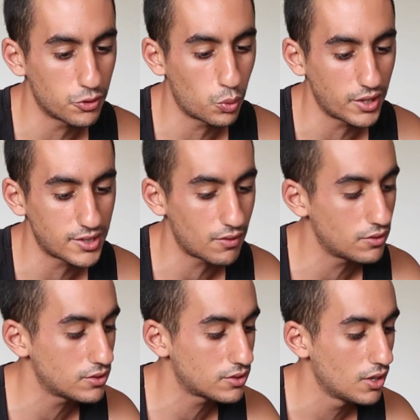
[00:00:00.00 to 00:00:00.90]
for the
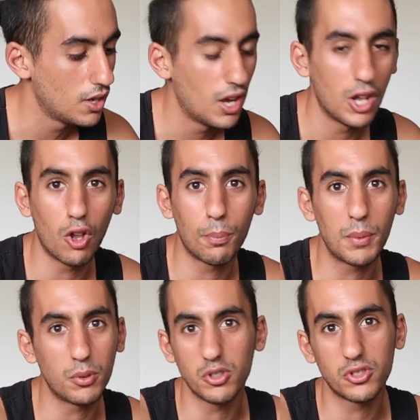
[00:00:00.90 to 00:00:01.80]
27s. A lot of
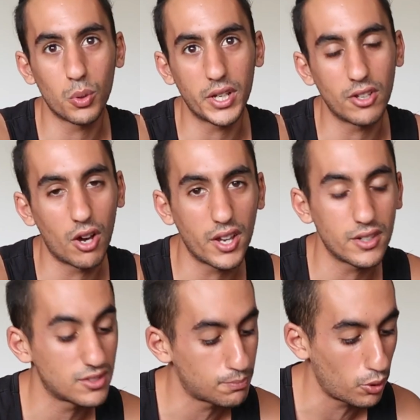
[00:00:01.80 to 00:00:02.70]
people use
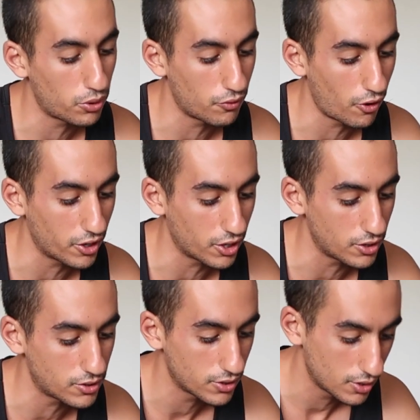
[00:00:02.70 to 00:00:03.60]
29s, both are very
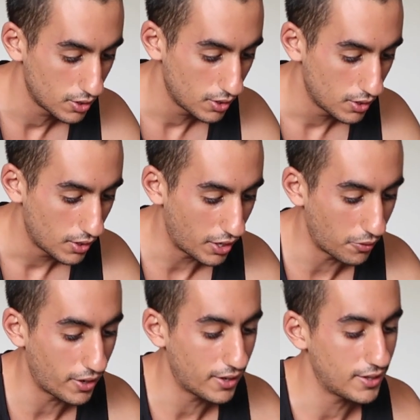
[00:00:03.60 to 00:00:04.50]
good.
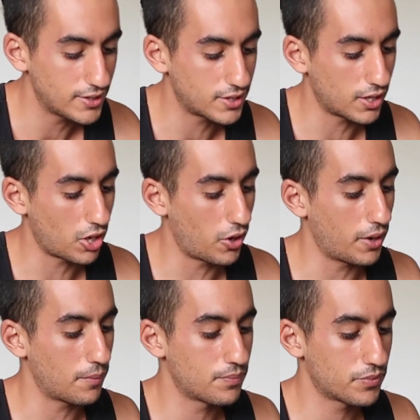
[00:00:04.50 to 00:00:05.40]
Anyway, let's get going.